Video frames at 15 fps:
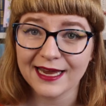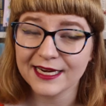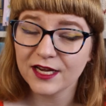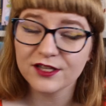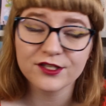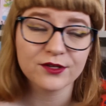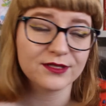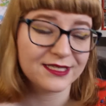And he
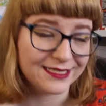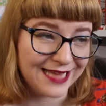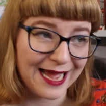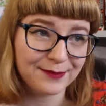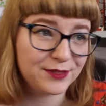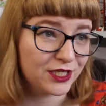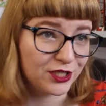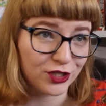also
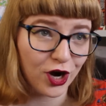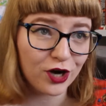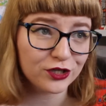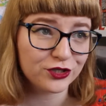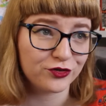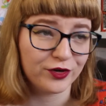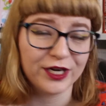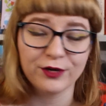snapped a guitar
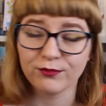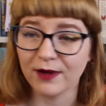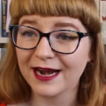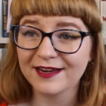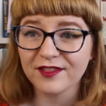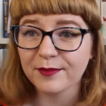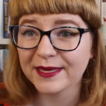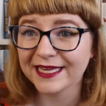string
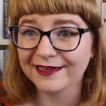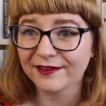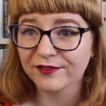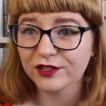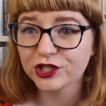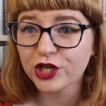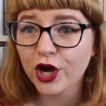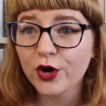right at the beginning of
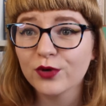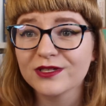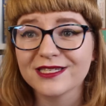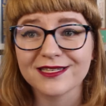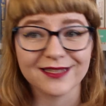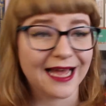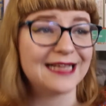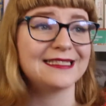the show,
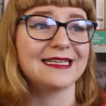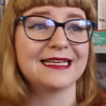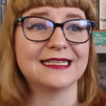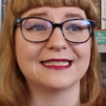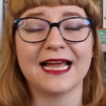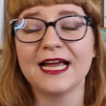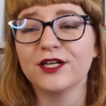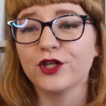slicing
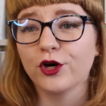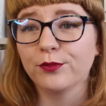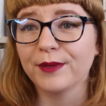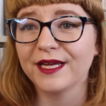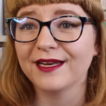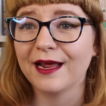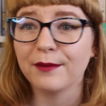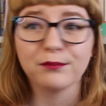his hand
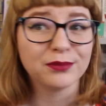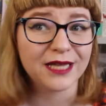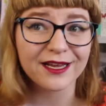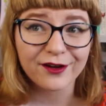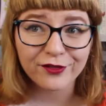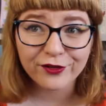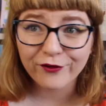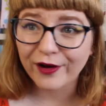open, and
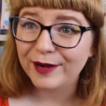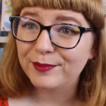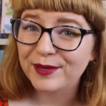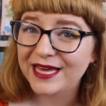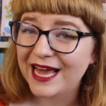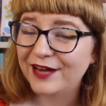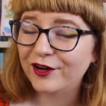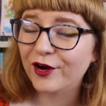bled on the grand
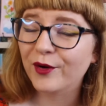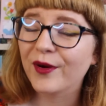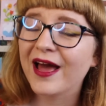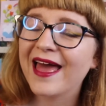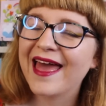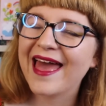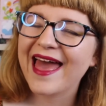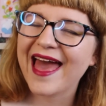piano
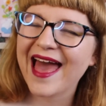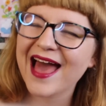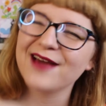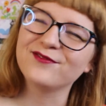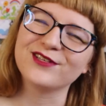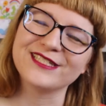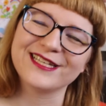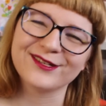
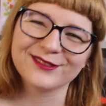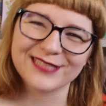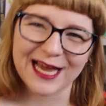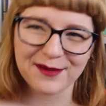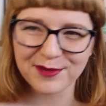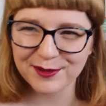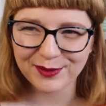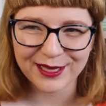every single
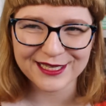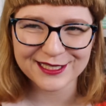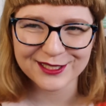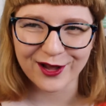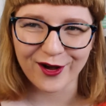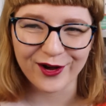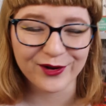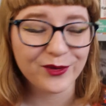time he played a
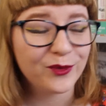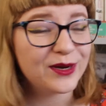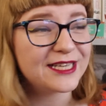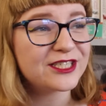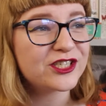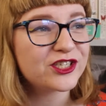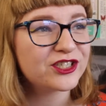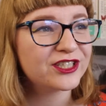song,
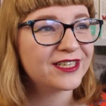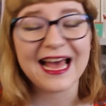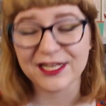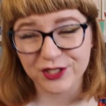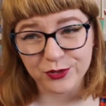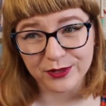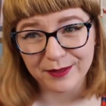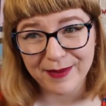which,
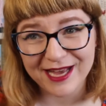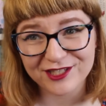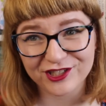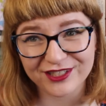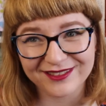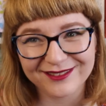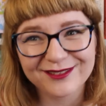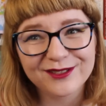as you would
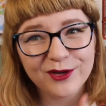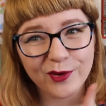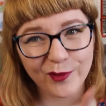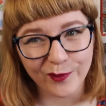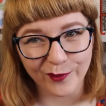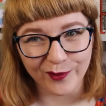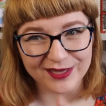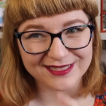imagine,
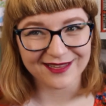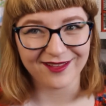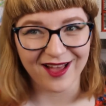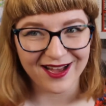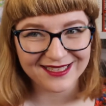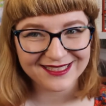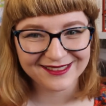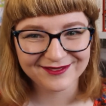was a
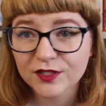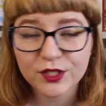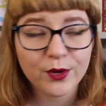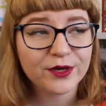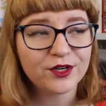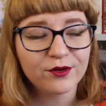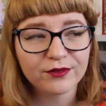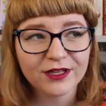lot.
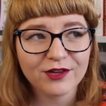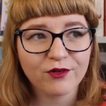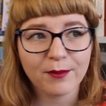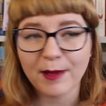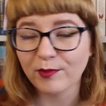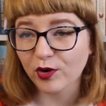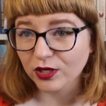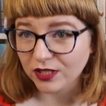So I don't really
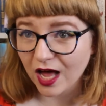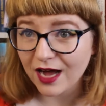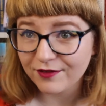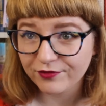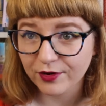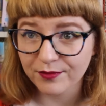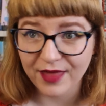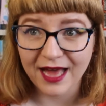remember a
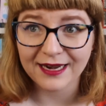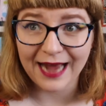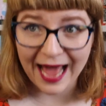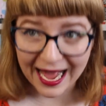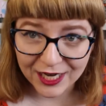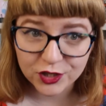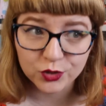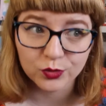lot from that
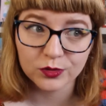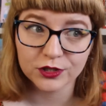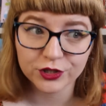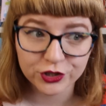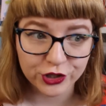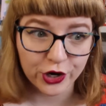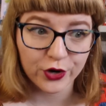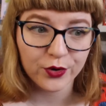actual
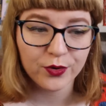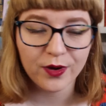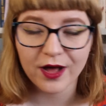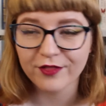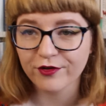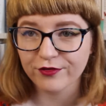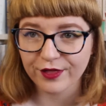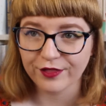show
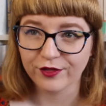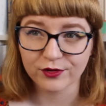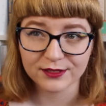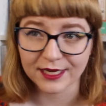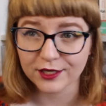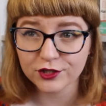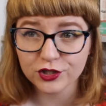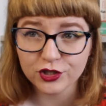other than those
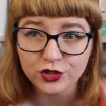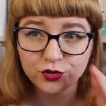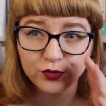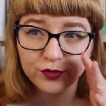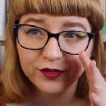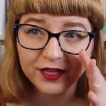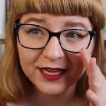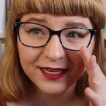like
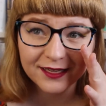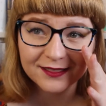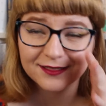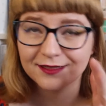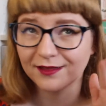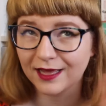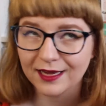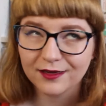2 things
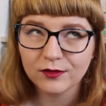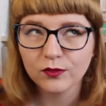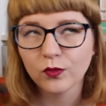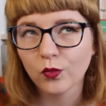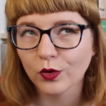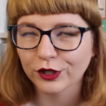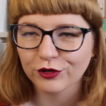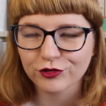and like
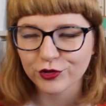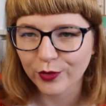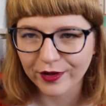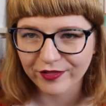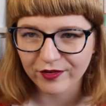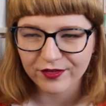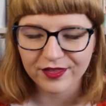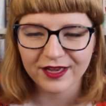1 or 2
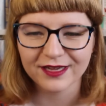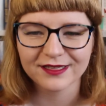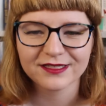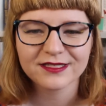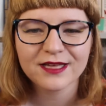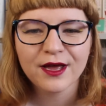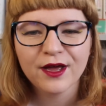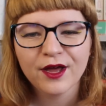other
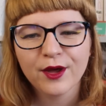things,